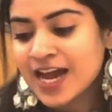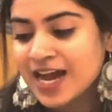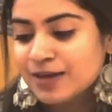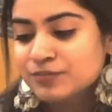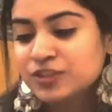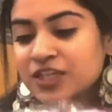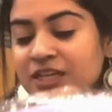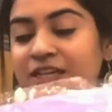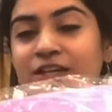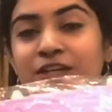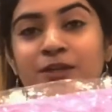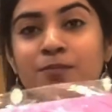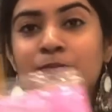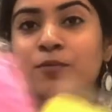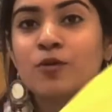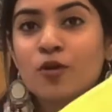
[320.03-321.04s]
I'm really
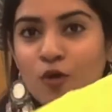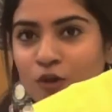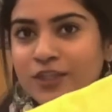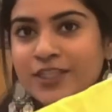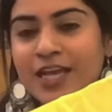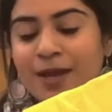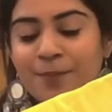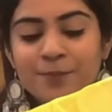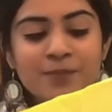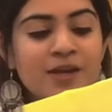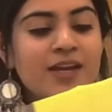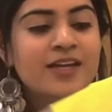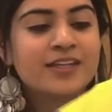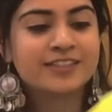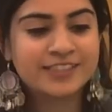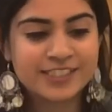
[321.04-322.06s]
gonna blow them
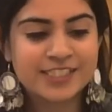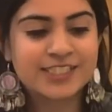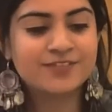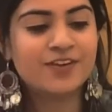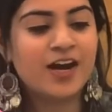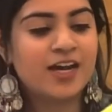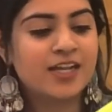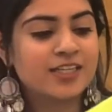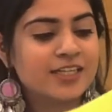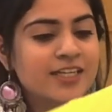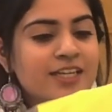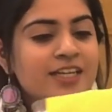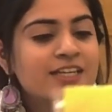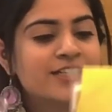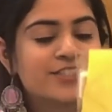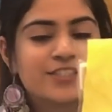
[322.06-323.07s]
this Diwali.